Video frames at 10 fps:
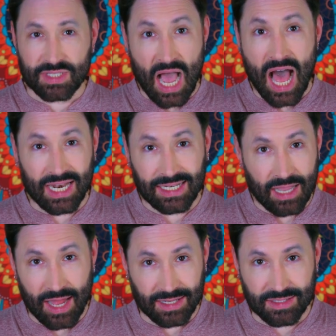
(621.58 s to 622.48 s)
God and
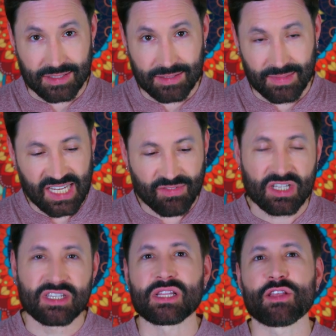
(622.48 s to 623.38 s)
Goddess, even a
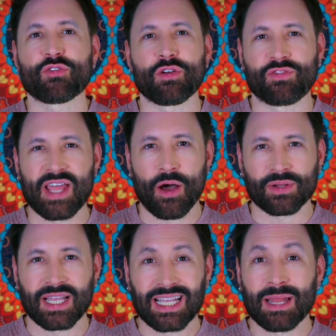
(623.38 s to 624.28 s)
sliver of doubt
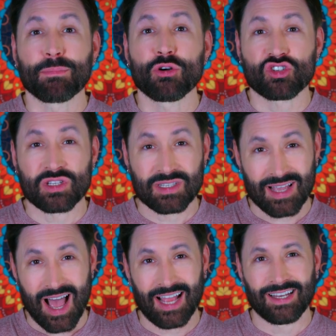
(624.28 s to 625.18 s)
can get pushed
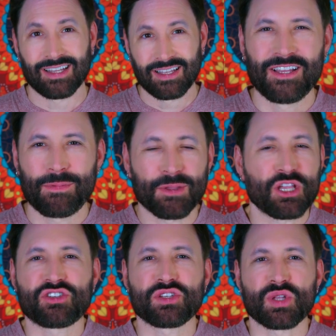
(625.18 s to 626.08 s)
aside,
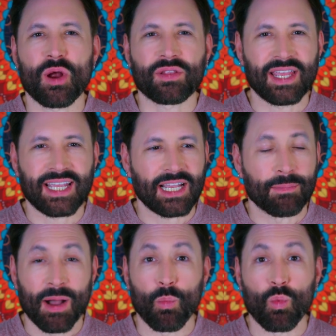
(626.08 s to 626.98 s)
because you start thinking
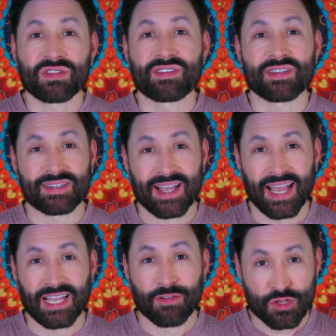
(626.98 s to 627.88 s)
about what's at
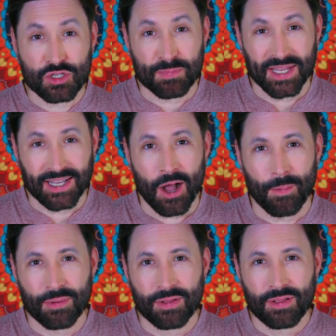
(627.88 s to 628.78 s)
stake if you speak
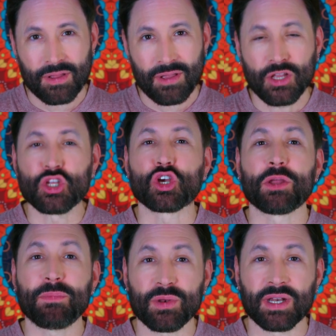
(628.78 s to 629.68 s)
up. Your
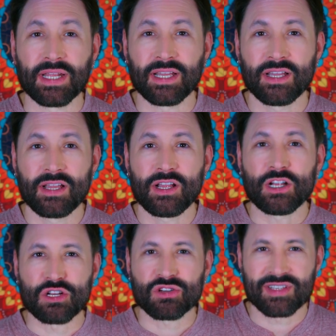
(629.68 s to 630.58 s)
community,
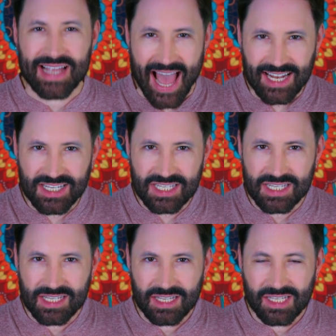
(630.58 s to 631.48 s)
your status,
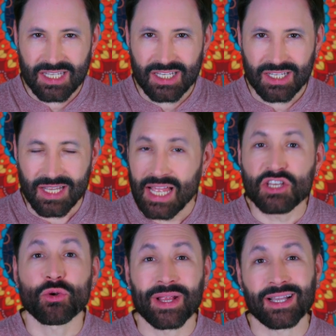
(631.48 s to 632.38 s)
and
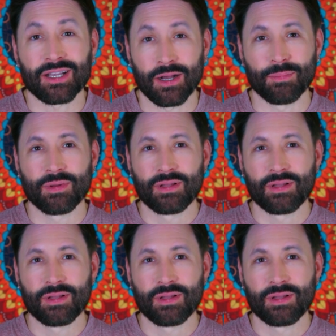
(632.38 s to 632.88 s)
your income.